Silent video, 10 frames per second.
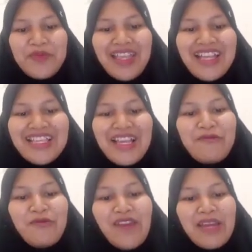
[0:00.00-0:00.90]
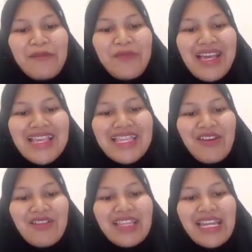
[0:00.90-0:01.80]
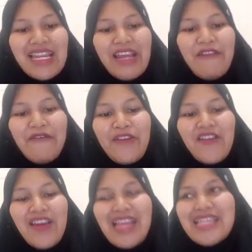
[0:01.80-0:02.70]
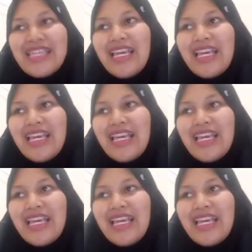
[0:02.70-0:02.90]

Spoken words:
somewhere placed on their forehead